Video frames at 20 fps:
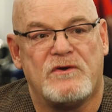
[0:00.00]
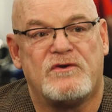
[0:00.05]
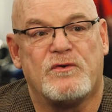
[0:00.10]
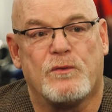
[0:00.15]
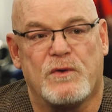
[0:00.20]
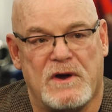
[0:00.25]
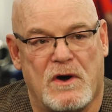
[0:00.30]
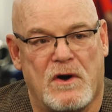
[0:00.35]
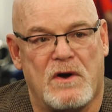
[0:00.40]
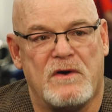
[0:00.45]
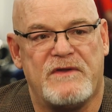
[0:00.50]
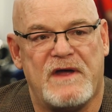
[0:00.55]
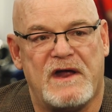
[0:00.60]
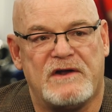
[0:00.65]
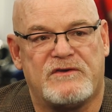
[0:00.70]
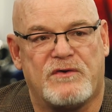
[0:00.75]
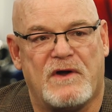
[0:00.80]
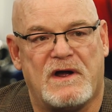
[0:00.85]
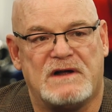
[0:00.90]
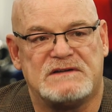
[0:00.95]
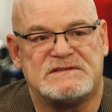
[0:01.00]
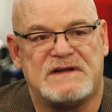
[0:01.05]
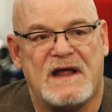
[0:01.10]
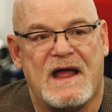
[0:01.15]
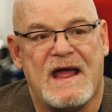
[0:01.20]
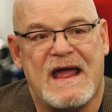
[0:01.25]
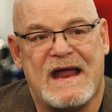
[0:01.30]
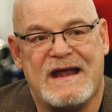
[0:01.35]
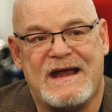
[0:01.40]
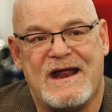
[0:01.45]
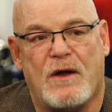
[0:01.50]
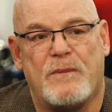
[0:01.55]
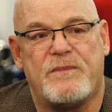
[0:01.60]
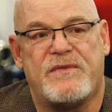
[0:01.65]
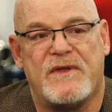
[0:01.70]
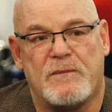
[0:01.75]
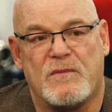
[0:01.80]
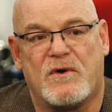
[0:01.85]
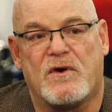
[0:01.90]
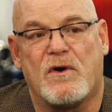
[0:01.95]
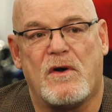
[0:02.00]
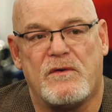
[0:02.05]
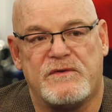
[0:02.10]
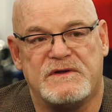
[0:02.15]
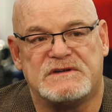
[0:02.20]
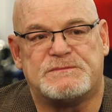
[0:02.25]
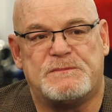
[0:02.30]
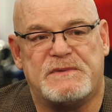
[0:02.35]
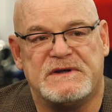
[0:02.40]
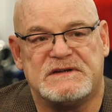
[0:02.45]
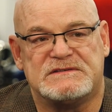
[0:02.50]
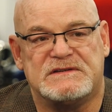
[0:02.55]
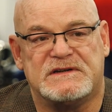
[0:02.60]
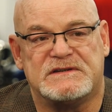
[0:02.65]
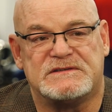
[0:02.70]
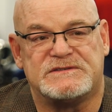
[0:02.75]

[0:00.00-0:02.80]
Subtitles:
to re-earn that trust and help them grow this business.